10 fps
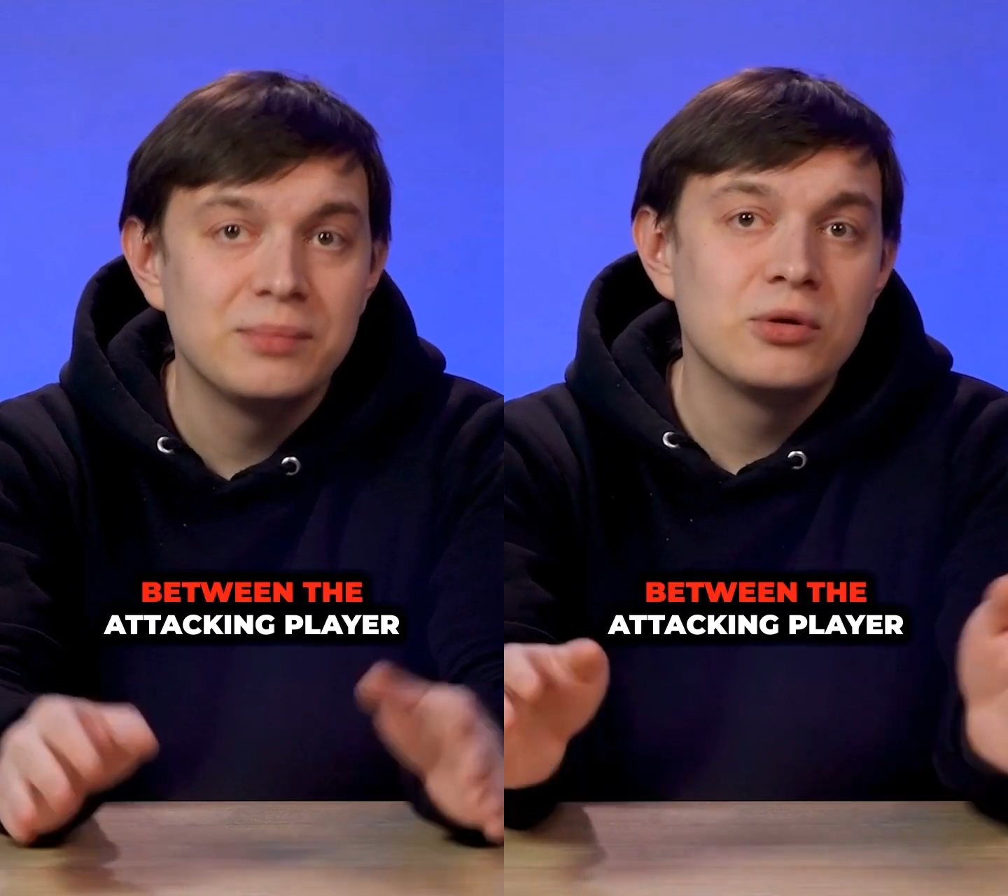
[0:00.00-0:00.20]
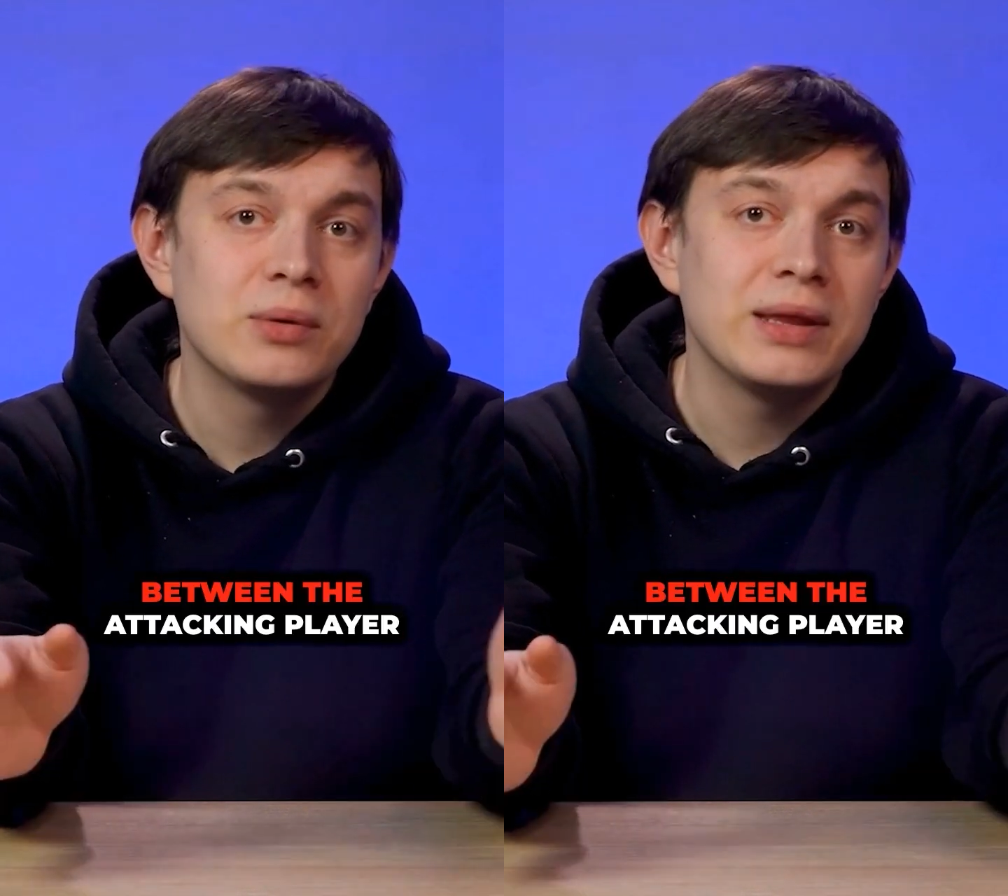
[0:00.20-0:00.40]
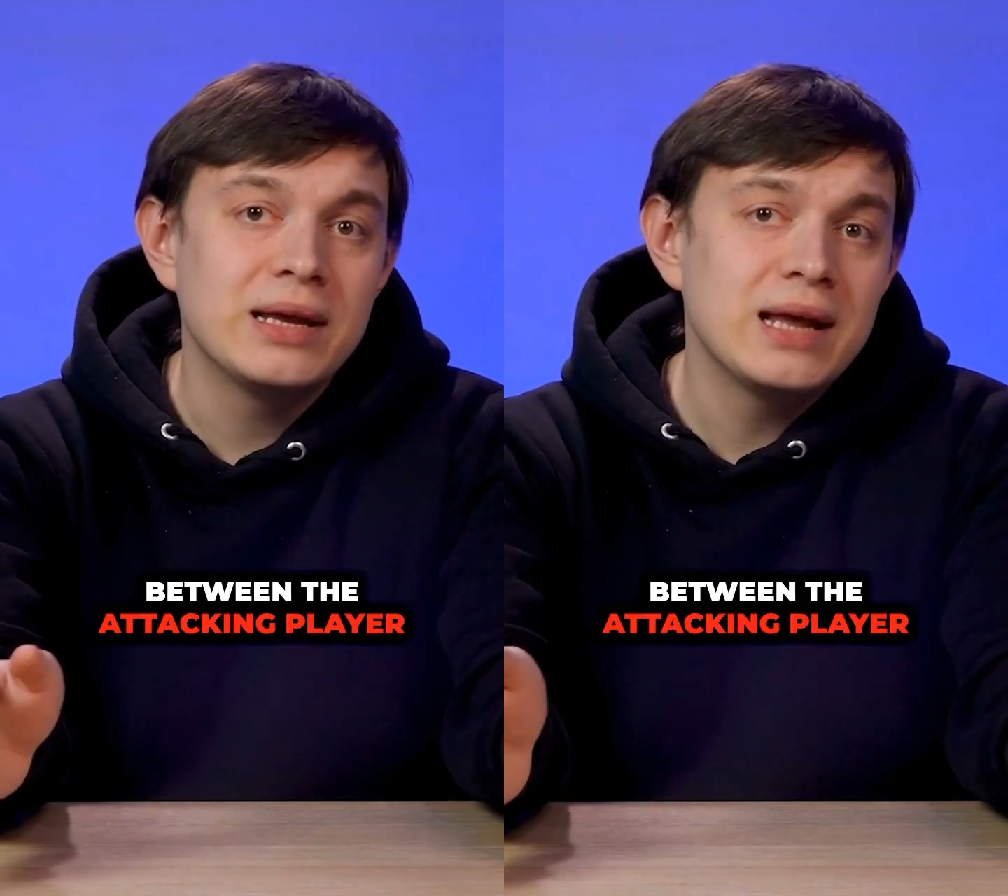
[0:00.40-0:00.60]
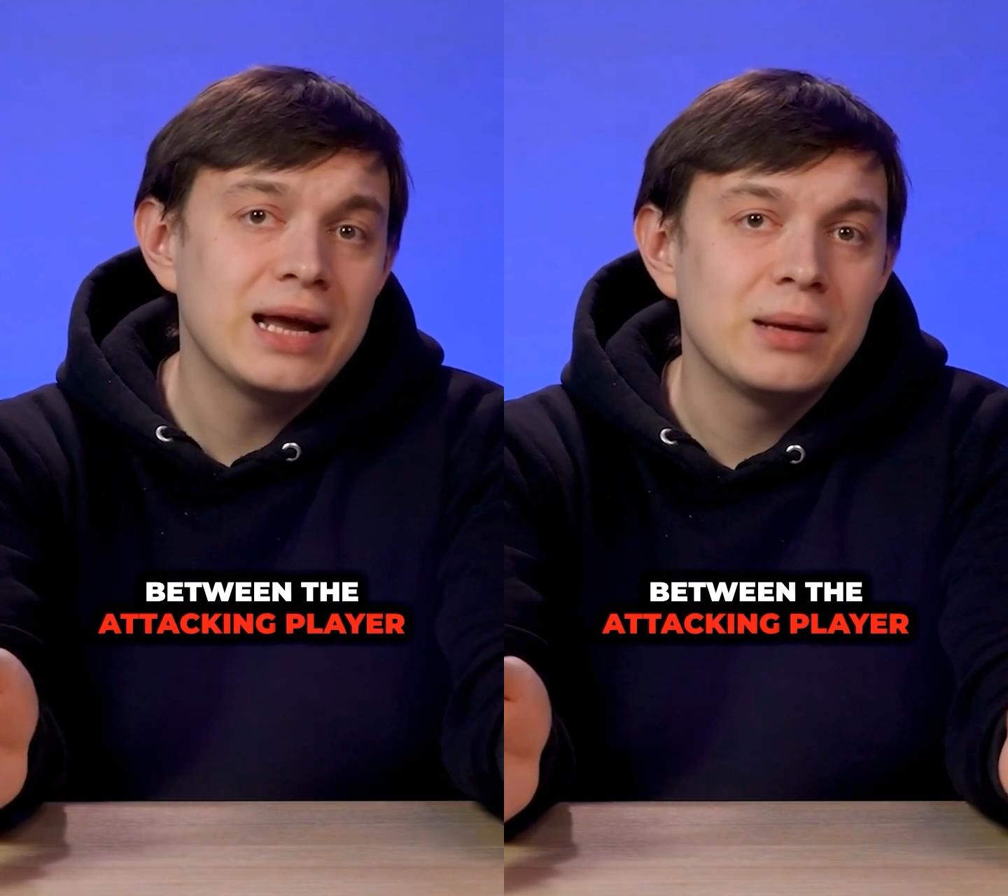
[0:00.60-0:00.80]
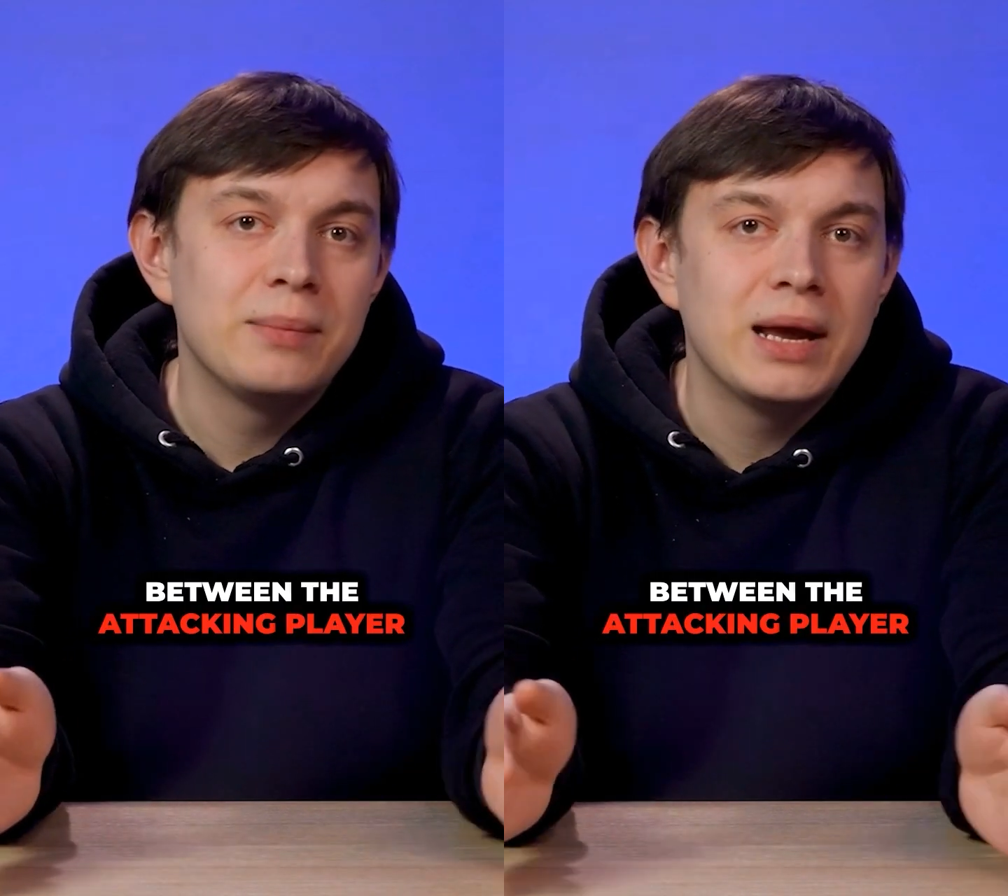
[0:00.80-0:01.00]
between the
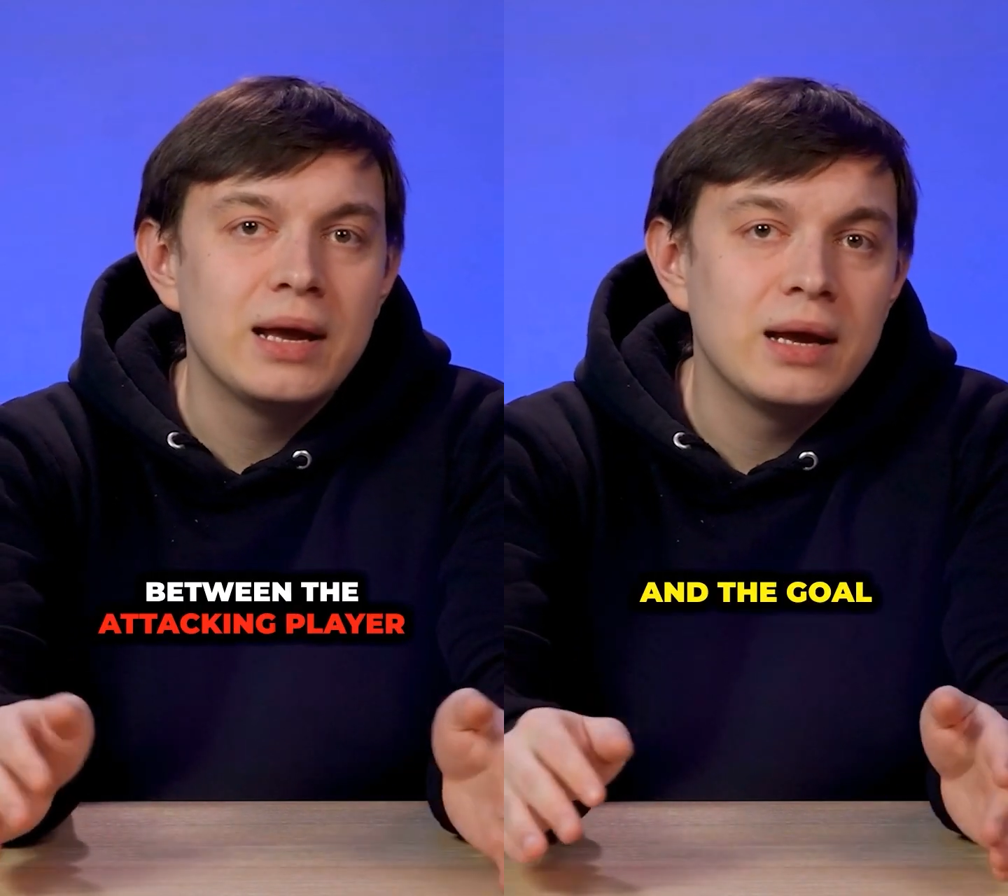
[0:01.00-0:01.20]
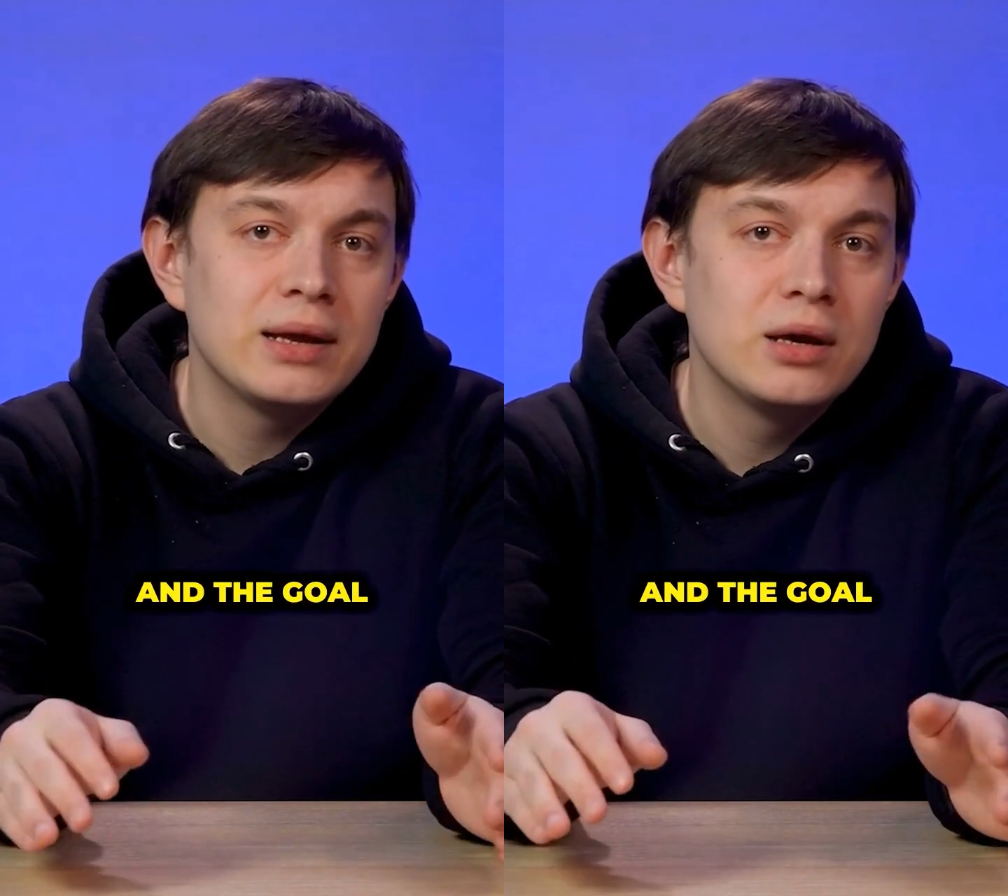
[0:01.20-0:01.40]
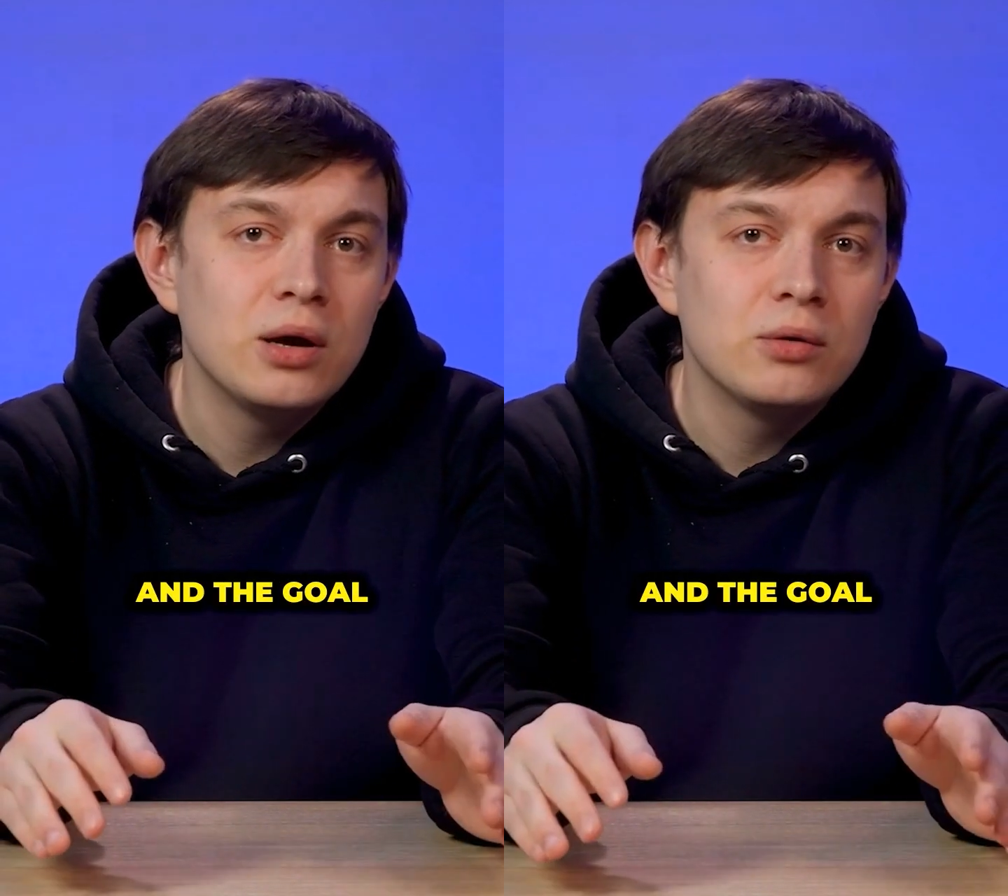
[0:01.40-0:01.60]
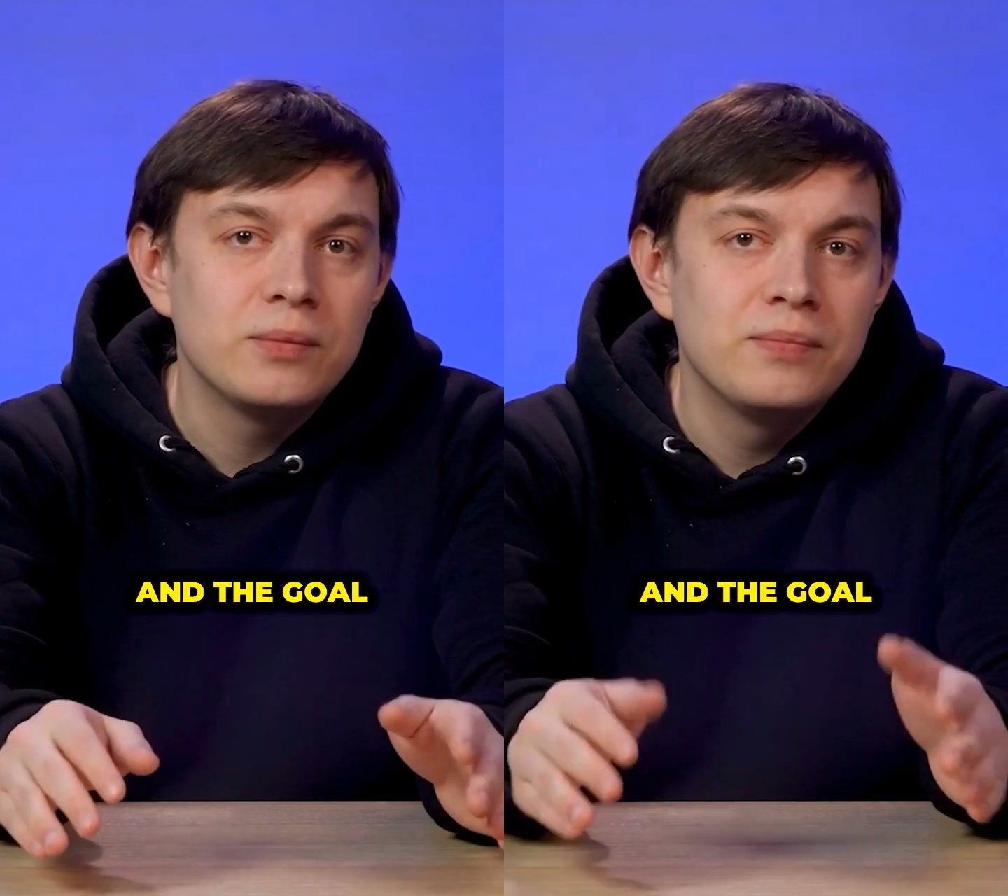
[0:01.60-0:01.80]
attacking player and the goal.